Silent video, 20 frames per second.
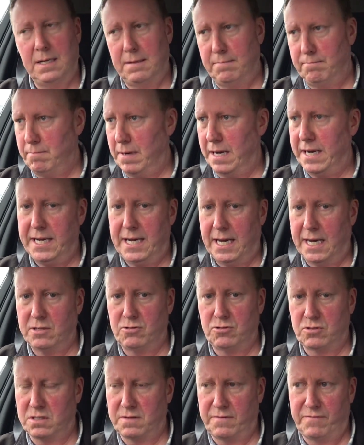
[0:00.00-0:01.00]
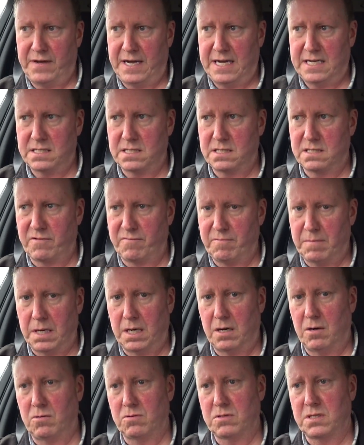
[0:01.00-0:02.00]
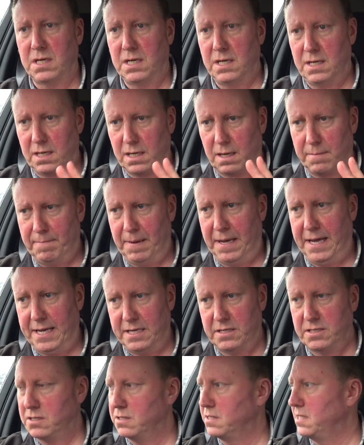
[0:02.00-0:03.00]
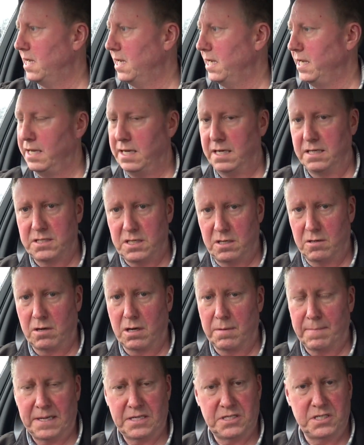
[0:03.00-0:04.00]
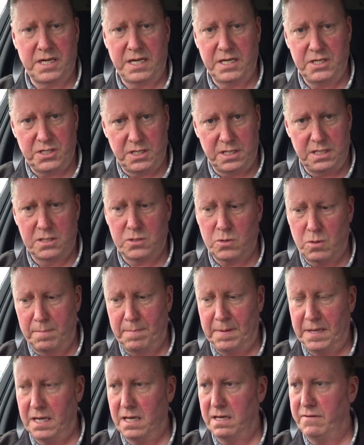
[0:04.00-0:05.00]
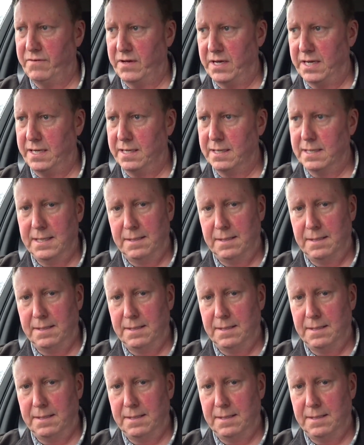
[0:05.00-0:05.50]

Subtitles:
many hundreds of thousands of miles compared to, say, an internal combustion engine to a BEV.